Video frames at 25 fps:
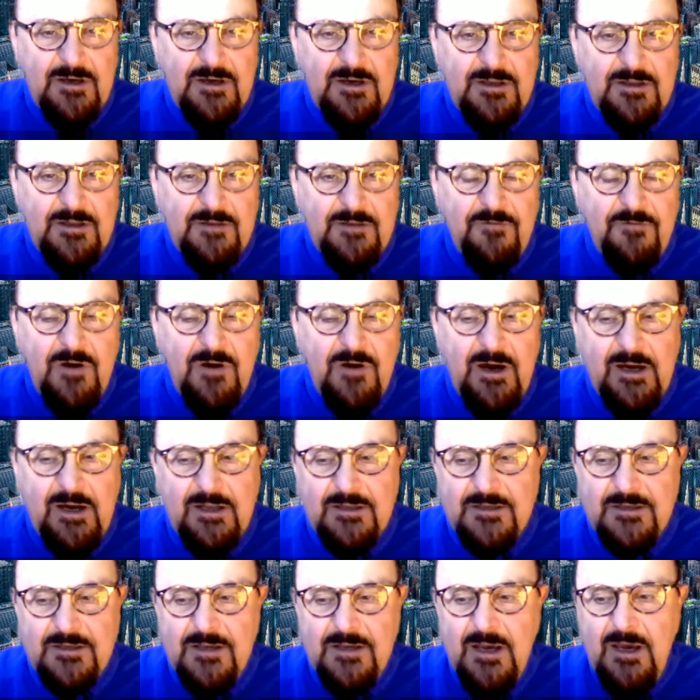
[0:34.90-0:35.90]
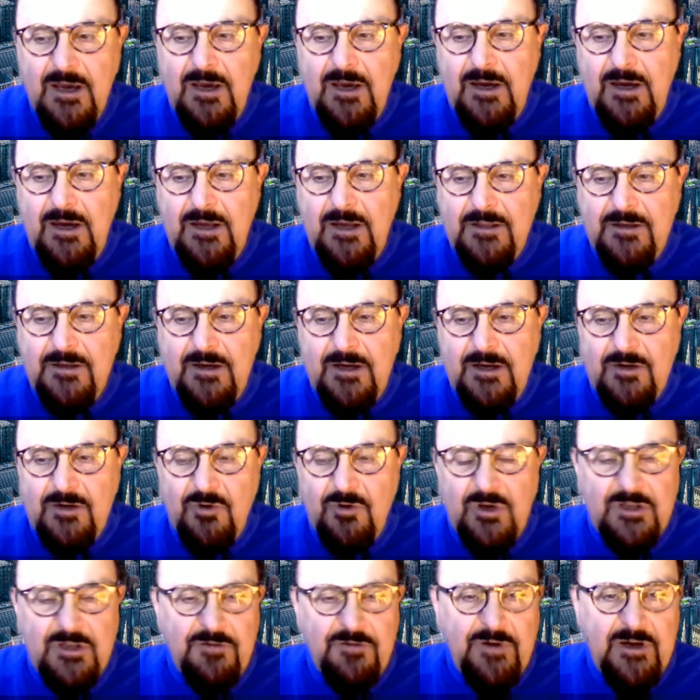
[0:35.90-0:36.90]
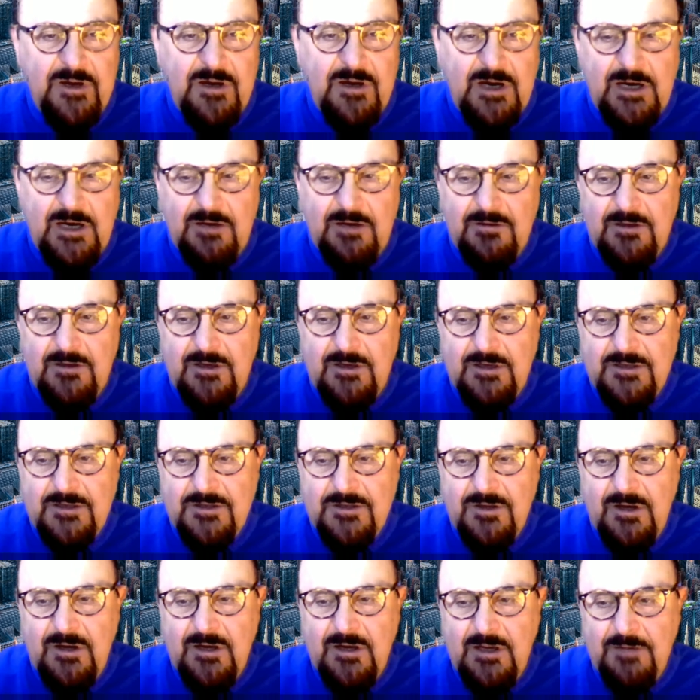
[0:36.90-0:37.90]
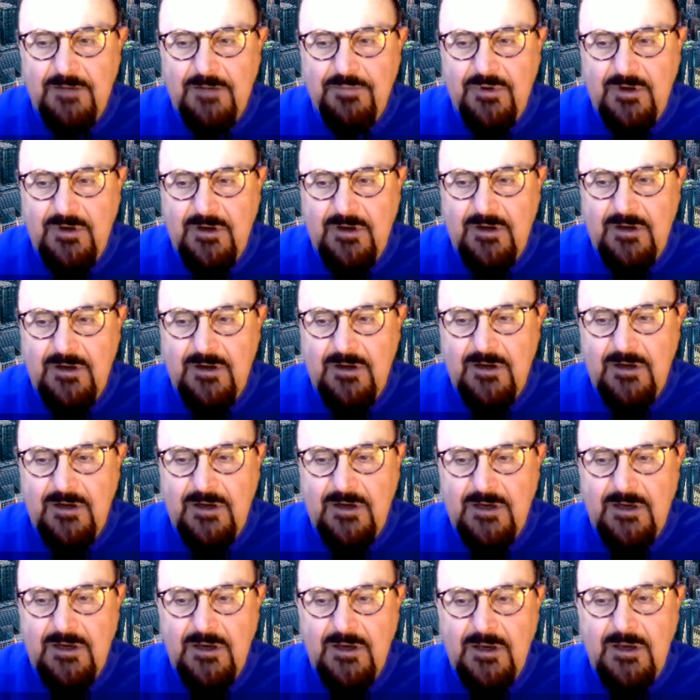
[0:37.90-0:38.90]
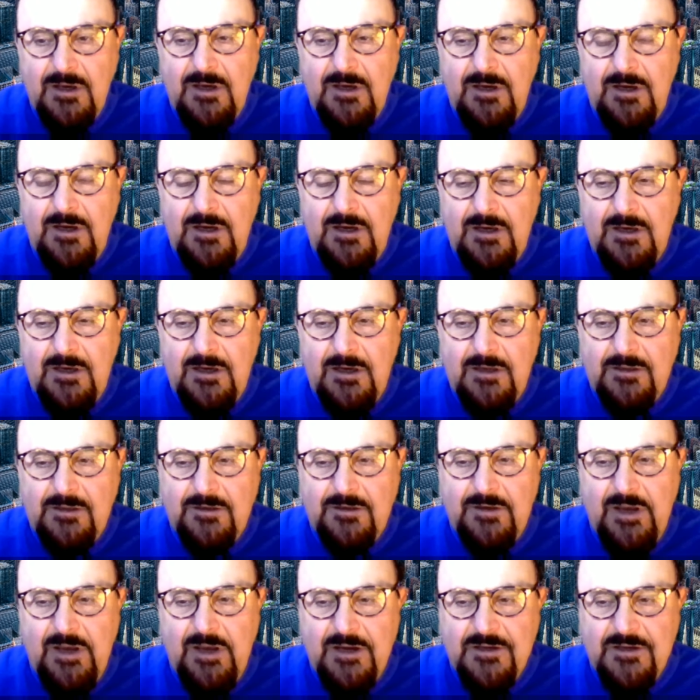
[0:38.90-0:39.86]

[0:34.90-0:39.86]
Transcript: files, and right away I'll start up the next